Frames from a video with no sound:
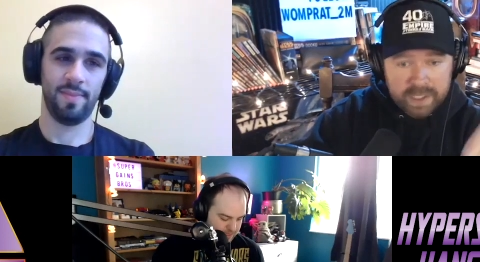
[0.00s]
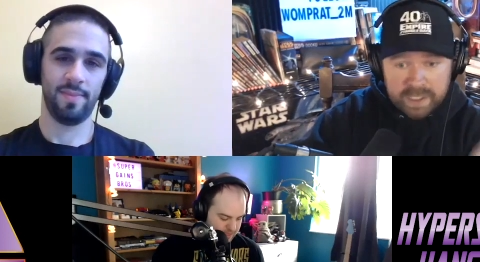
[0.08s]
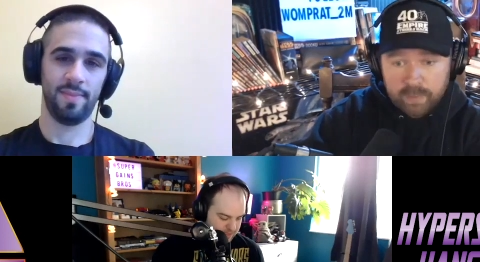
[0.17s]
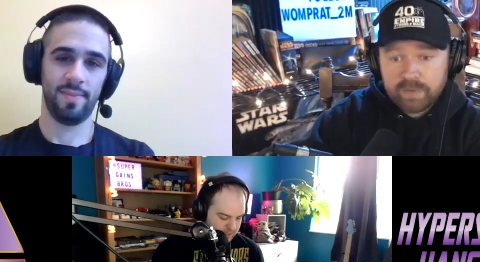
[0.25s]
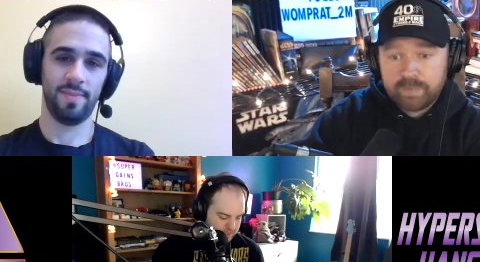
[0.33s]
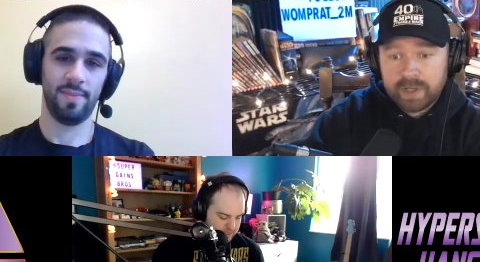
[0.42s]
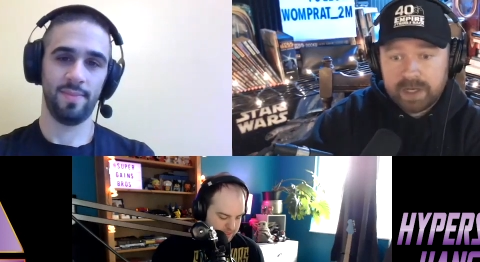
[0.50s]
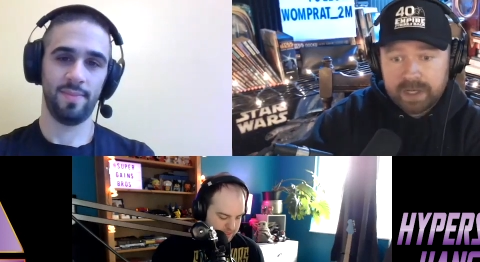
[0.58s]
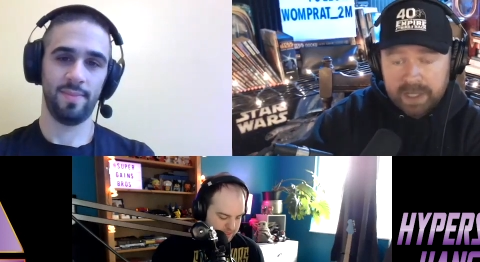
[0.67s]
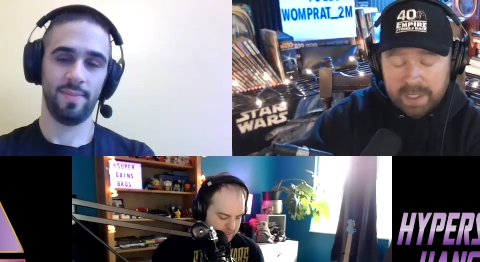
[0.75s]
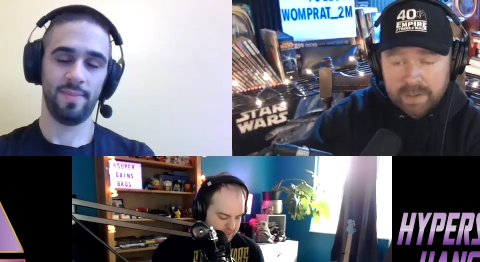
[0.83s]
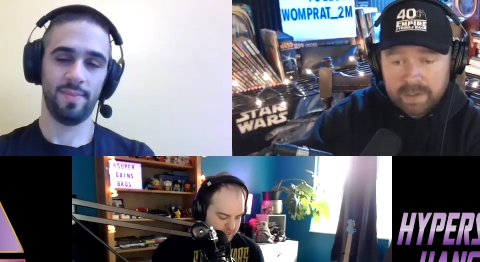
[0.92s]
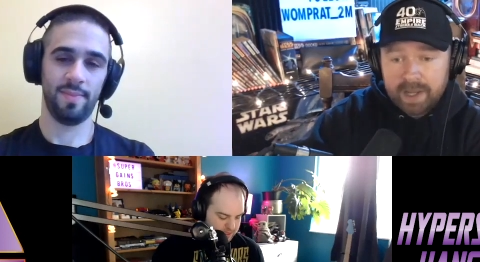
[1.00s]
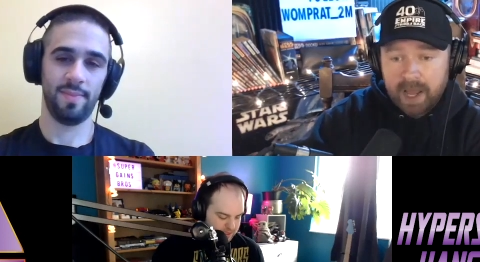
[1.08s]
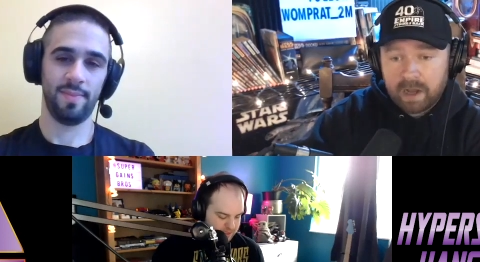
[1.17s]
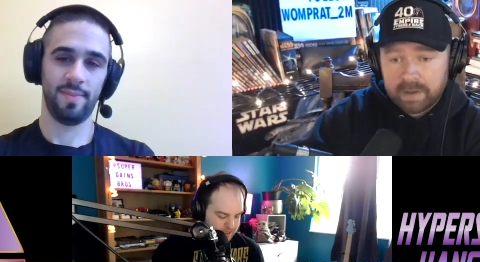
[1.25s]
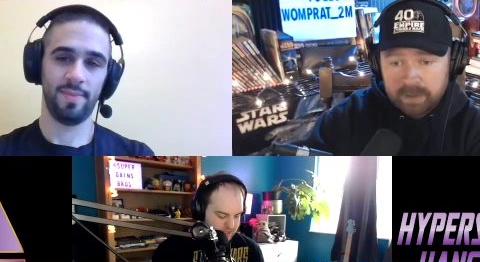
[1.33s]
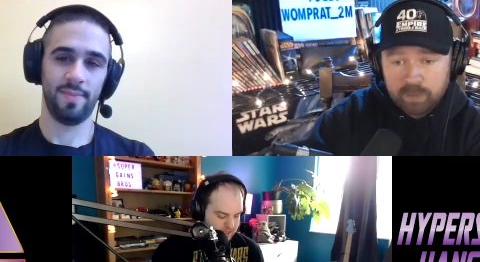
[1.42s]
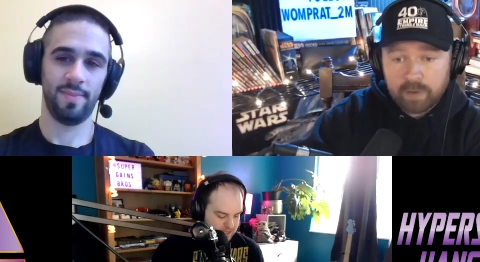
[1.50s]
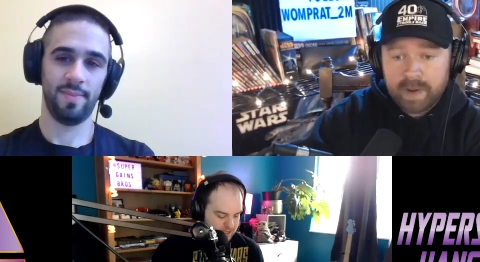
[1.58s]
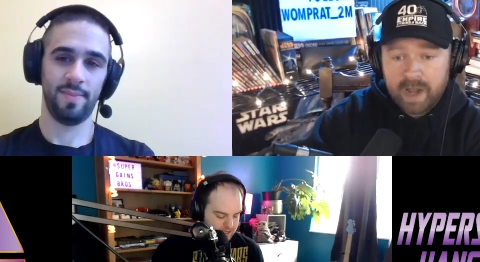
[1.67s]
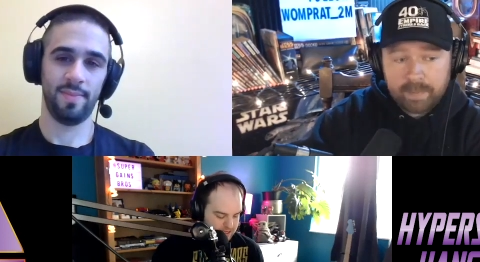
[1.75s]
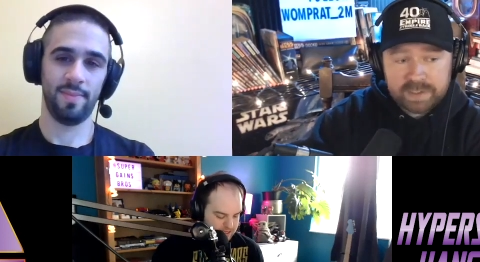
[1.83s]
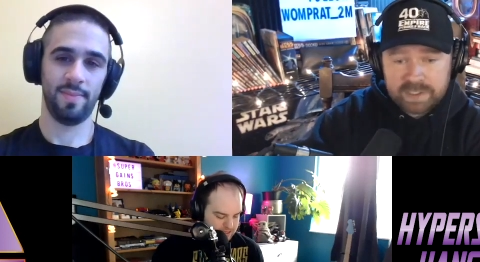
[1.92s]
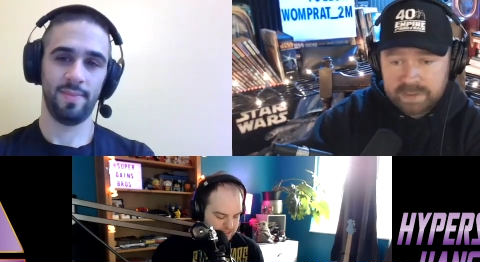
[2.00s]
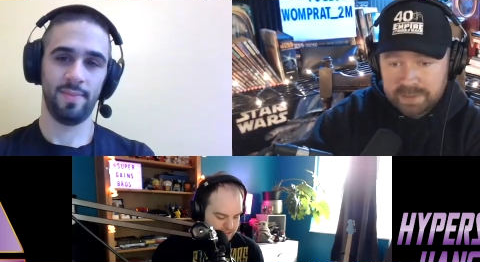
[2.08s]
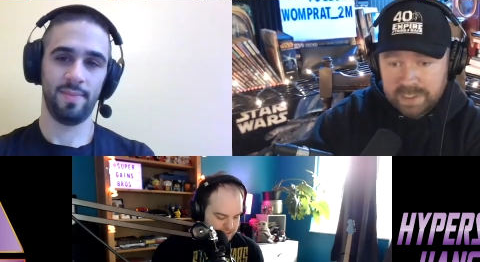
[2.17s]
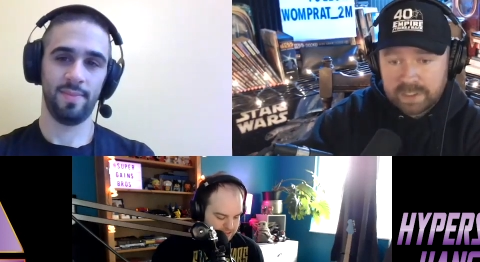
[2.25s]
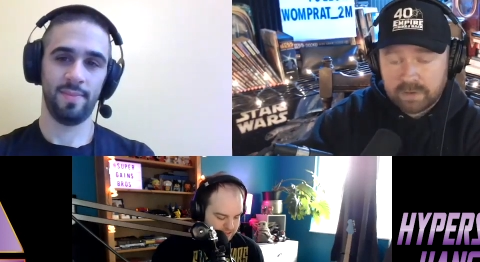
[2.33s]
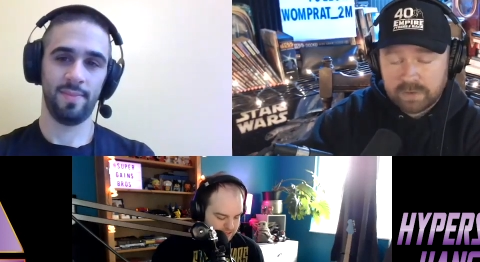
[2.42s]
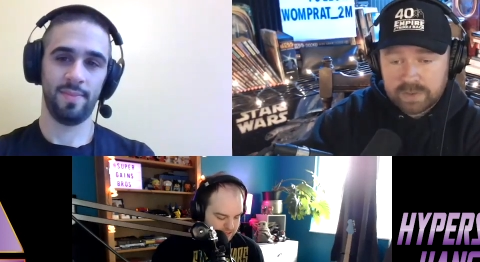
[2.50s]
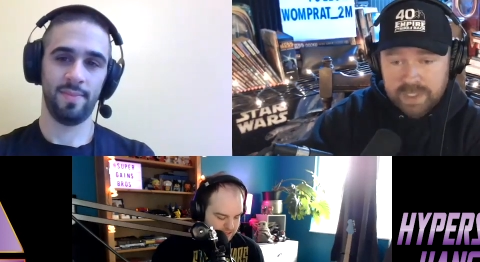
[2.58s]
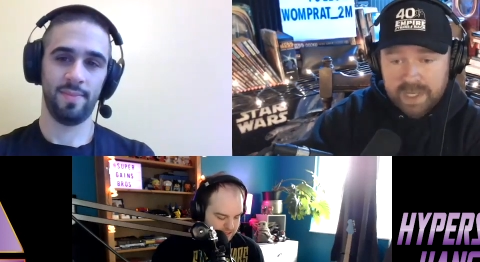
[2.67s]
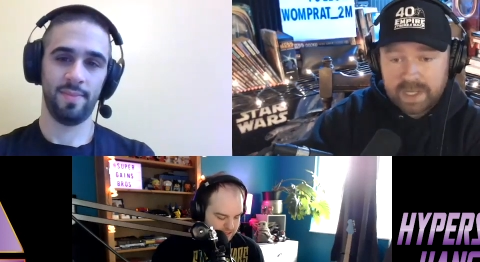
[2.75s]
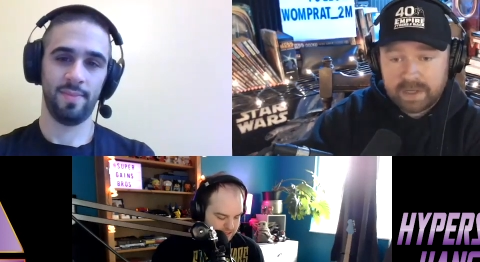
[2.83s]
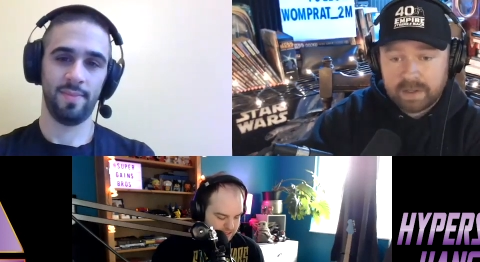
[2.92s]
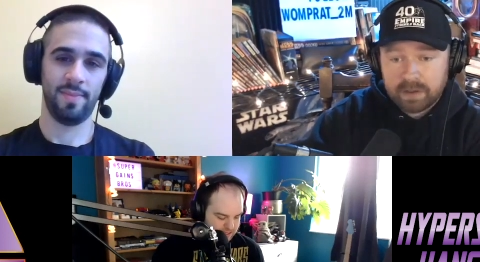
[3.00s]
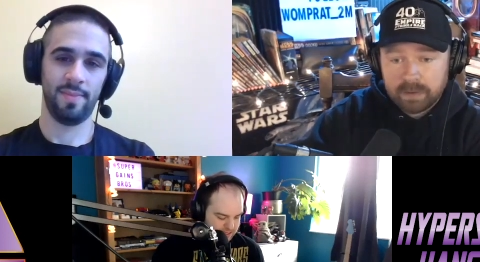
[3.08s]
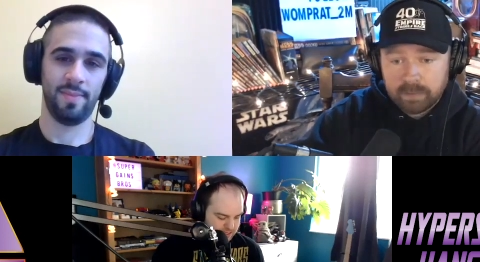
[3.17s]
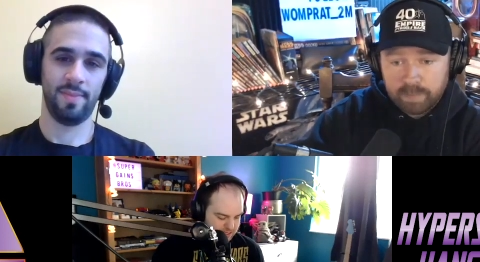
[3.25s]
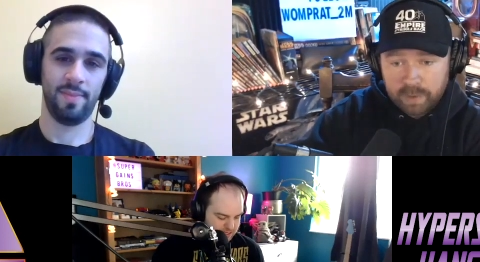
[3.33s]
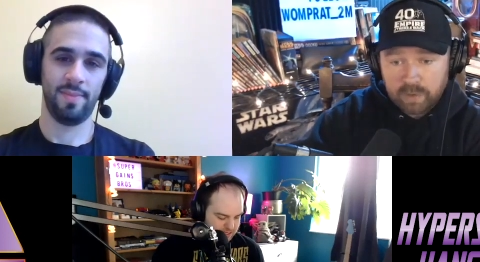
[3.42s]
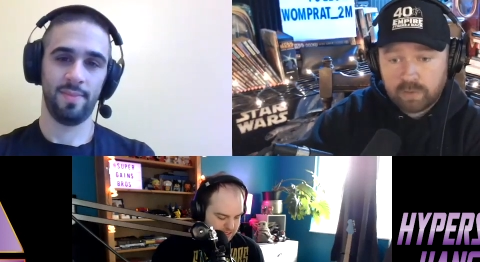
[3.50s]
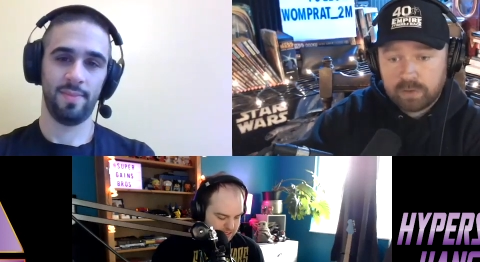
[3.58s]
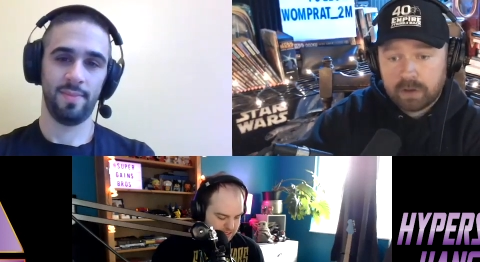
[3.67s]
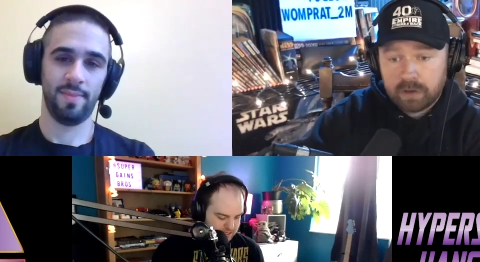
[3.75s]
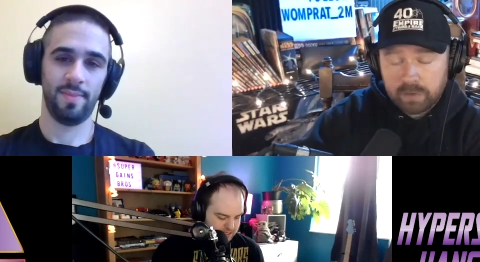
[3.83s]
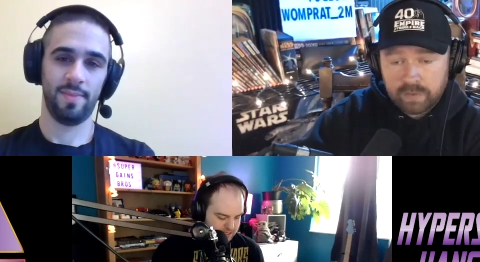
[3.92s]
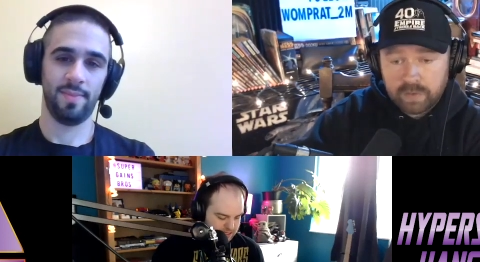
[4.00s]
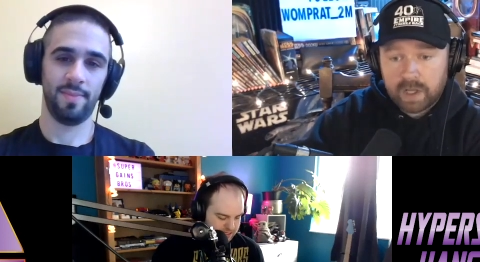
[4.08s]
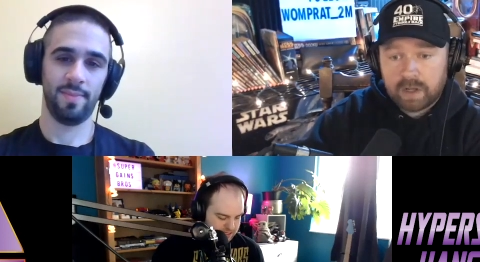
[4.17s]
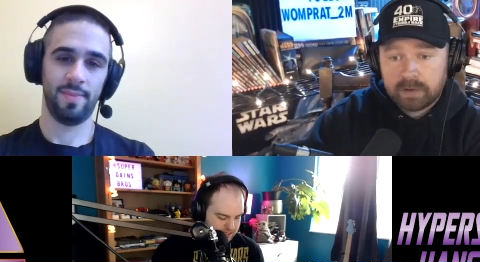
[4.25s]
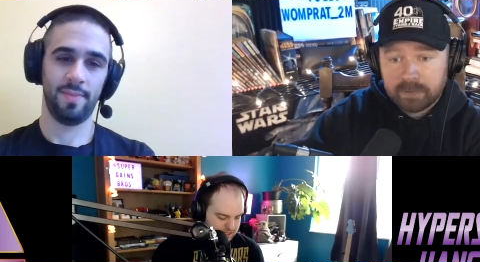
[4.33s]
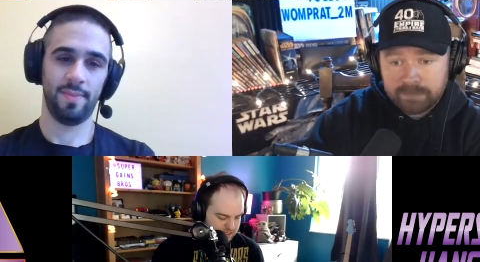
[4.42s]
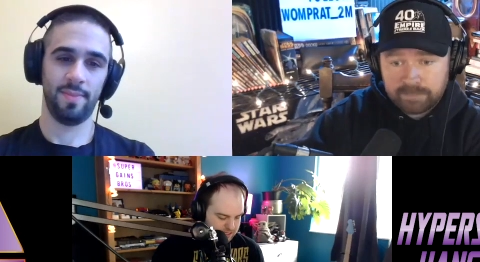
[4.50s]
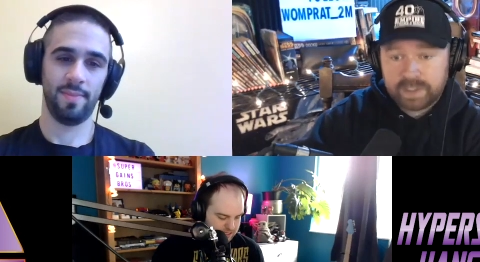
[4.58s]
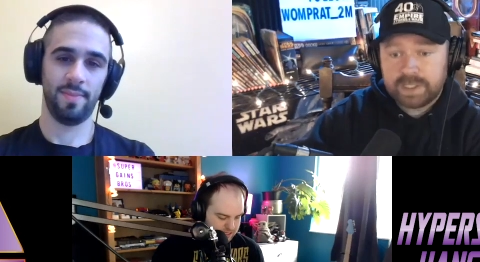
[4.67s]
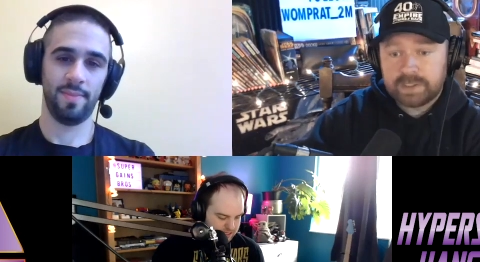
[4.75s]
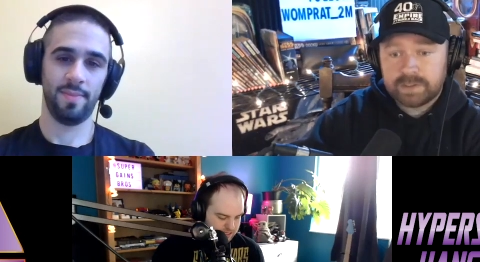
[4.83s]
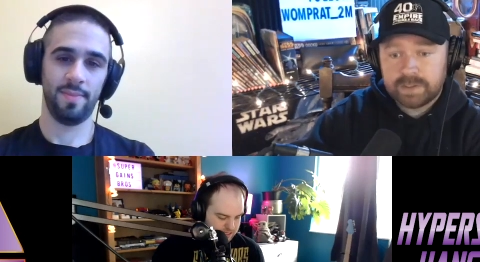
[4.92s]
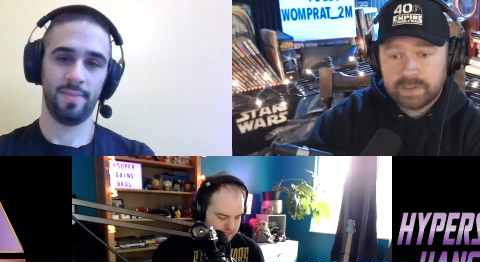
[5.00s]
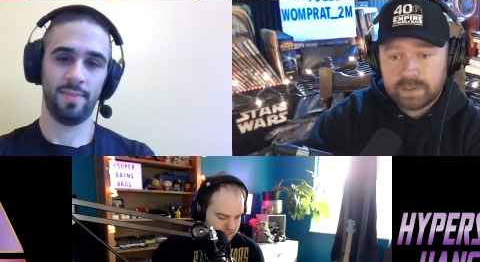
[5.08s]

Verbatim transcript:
Speaker 1: he would have been in Emperor Palpatine's ear saying, "Build the fleet,